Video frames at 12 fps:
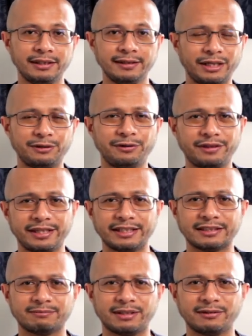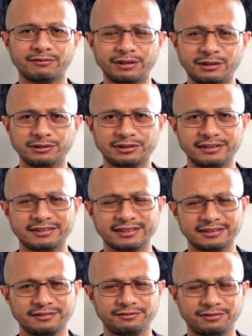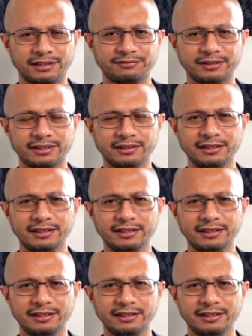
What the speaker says: What do you think about Windows 365 ni?